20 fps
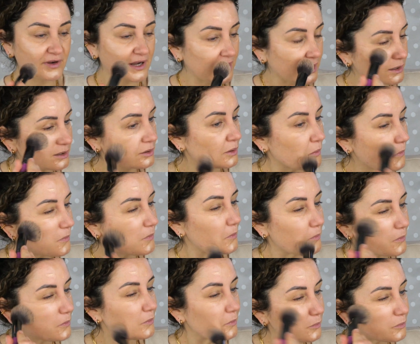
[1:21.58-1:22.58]
it in
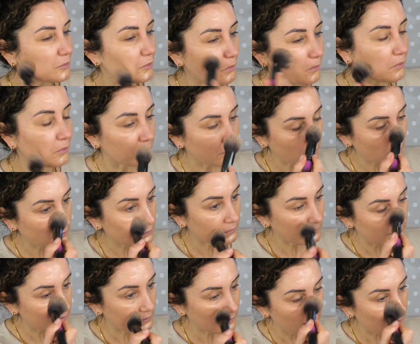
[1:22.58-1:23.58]
to
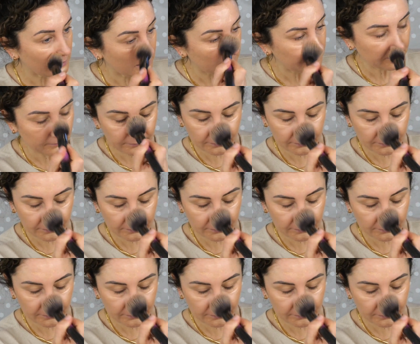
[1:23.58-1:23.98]
the skin.